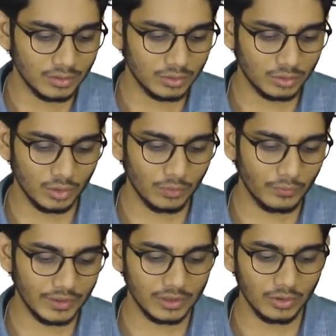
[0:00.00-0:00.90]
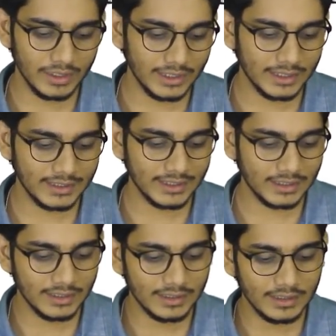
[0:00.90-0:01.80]
So we'll go here,
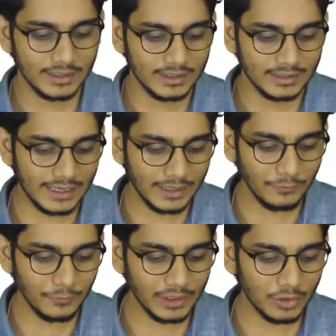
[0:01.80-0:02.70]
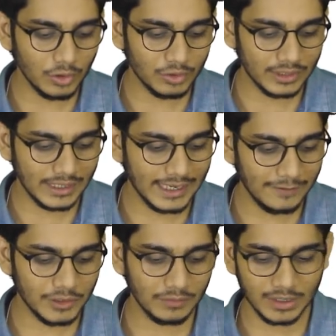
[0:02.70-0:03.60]
then we'll go to the
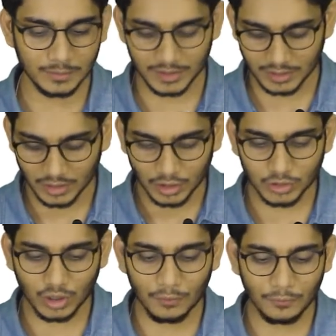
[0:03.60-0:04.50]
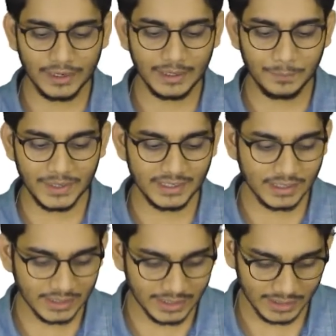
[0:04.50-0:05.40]
left of the B. So we'll
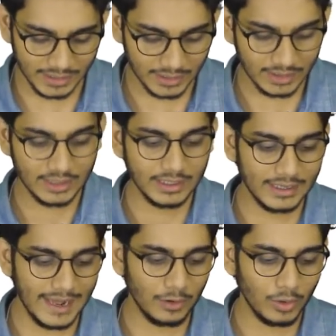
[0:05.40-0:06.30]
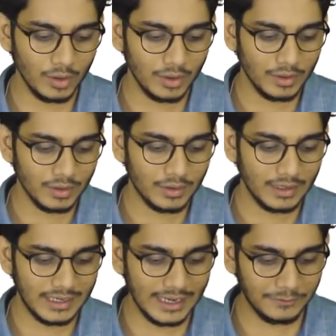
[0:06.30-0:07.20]
print D. Now
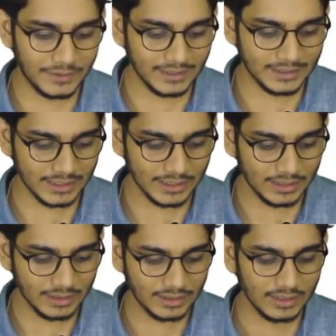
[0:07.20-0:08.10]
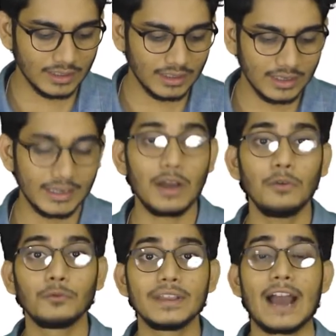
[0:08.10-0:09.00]
left is done. Now
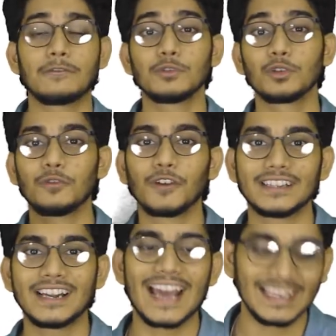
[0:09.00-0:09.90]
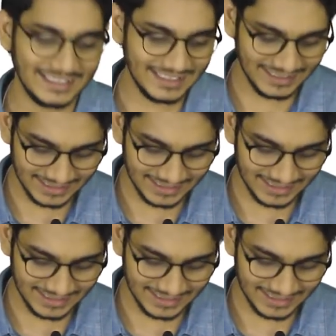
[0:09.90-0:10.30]
we have to go for the right.